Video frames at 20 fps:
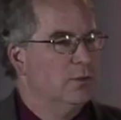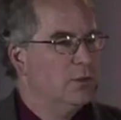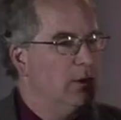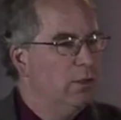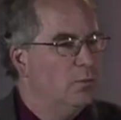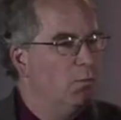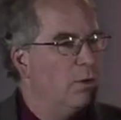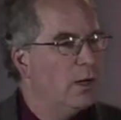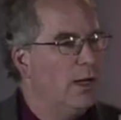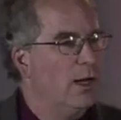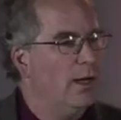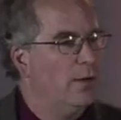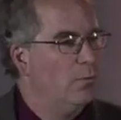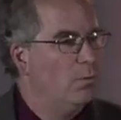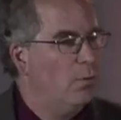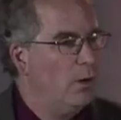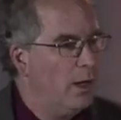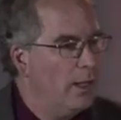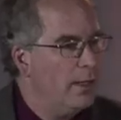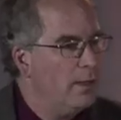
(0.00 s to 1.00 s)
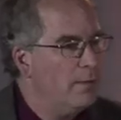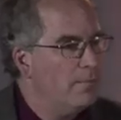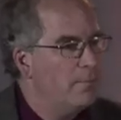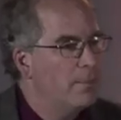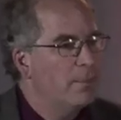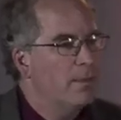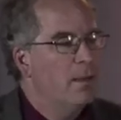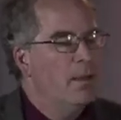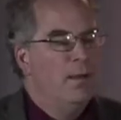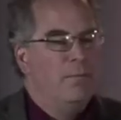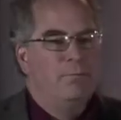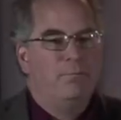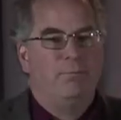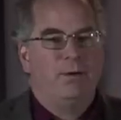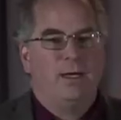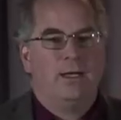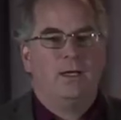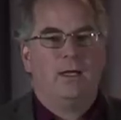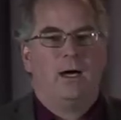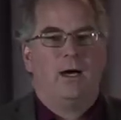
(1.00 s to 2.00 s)
was good one-on-one,
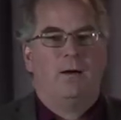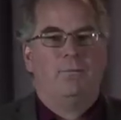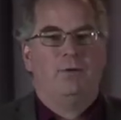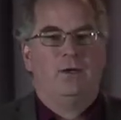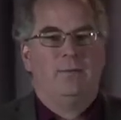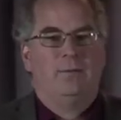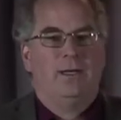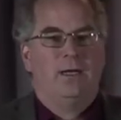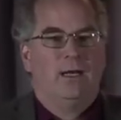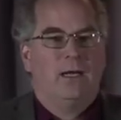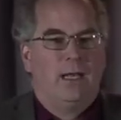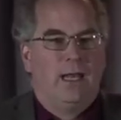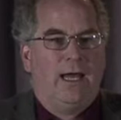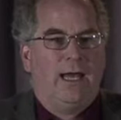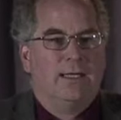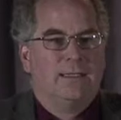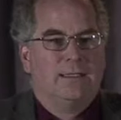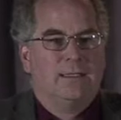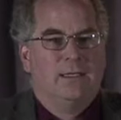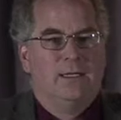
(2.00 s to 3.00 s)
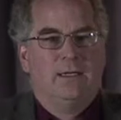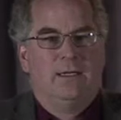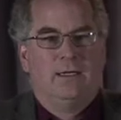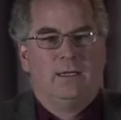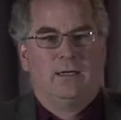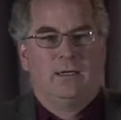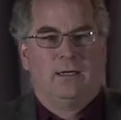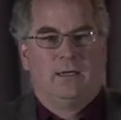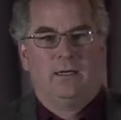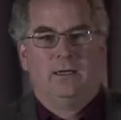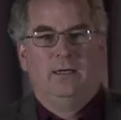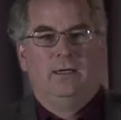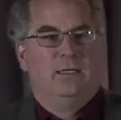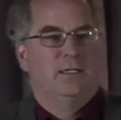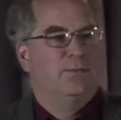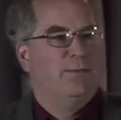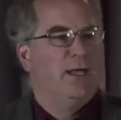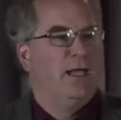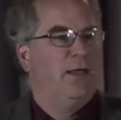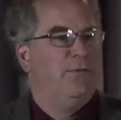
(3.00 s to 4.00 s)
but put him in a class and
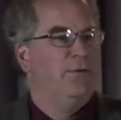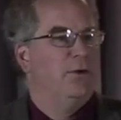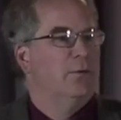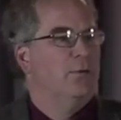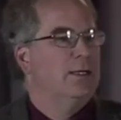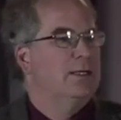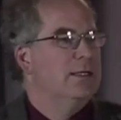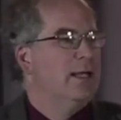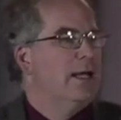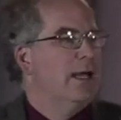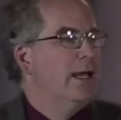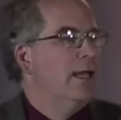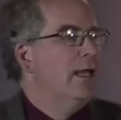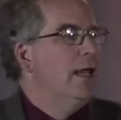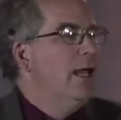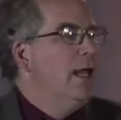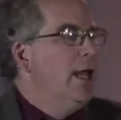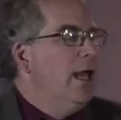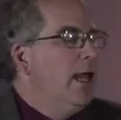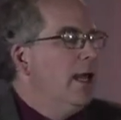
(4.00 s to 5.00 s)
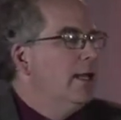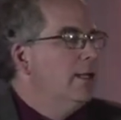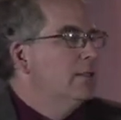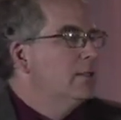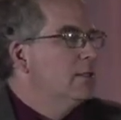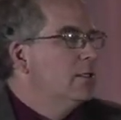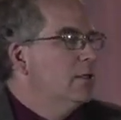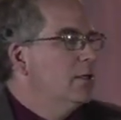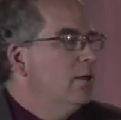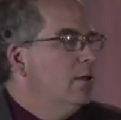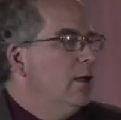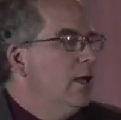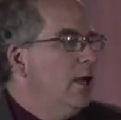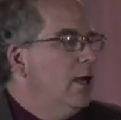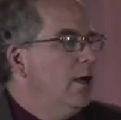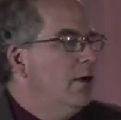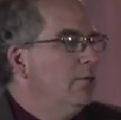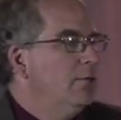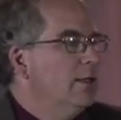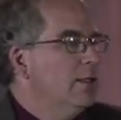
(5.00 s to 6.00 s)
his behavior went to heck. And
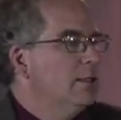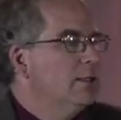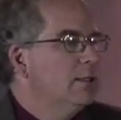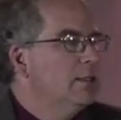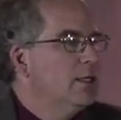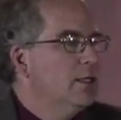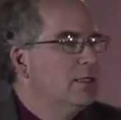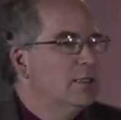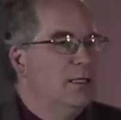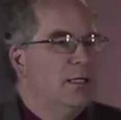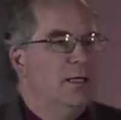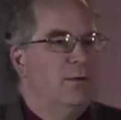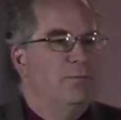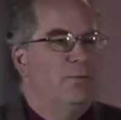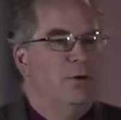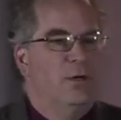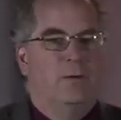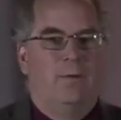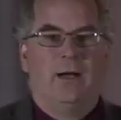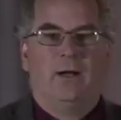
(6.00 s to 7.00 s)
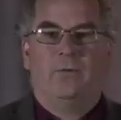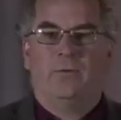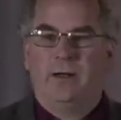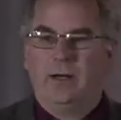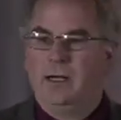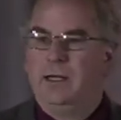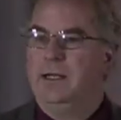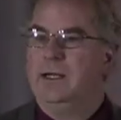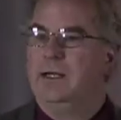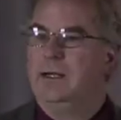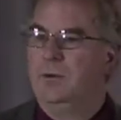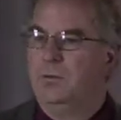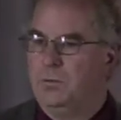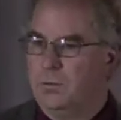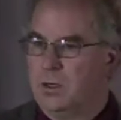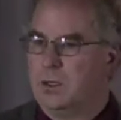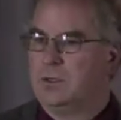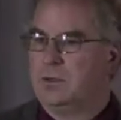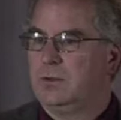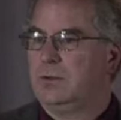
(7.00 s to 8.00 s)
so they suggested he put him on Ritalin, and it
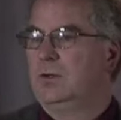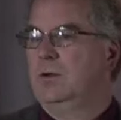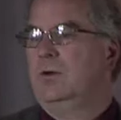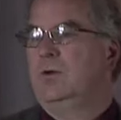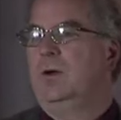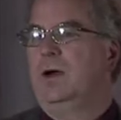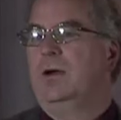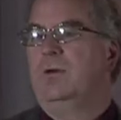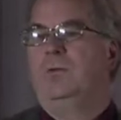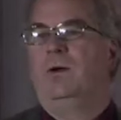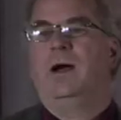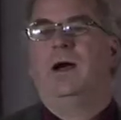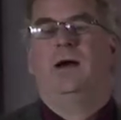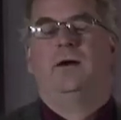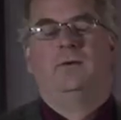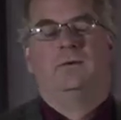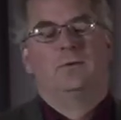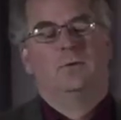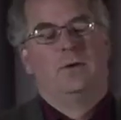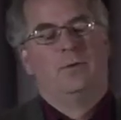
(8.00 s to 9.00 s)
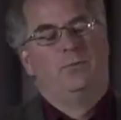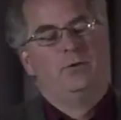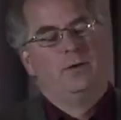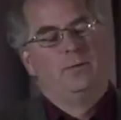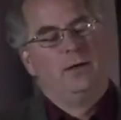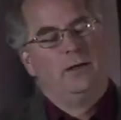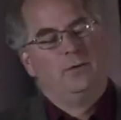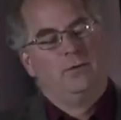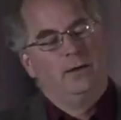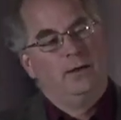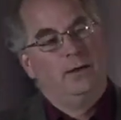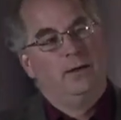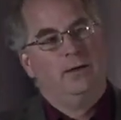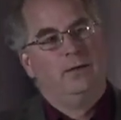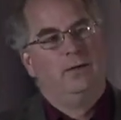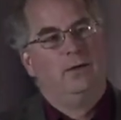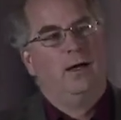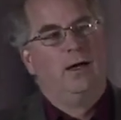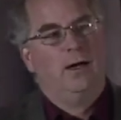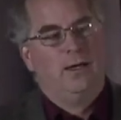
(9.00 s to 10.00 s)
worked quite well. So we put him on
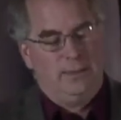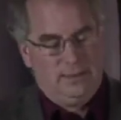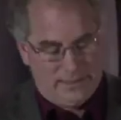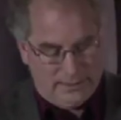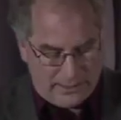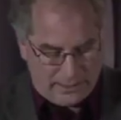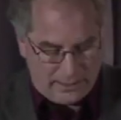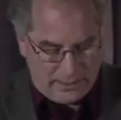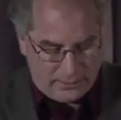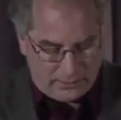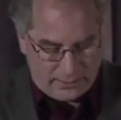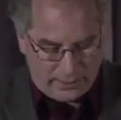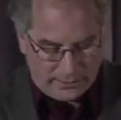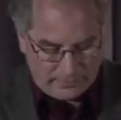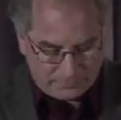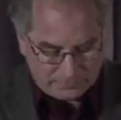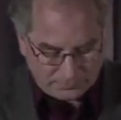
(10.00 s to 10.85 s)
Ritalin on second grade.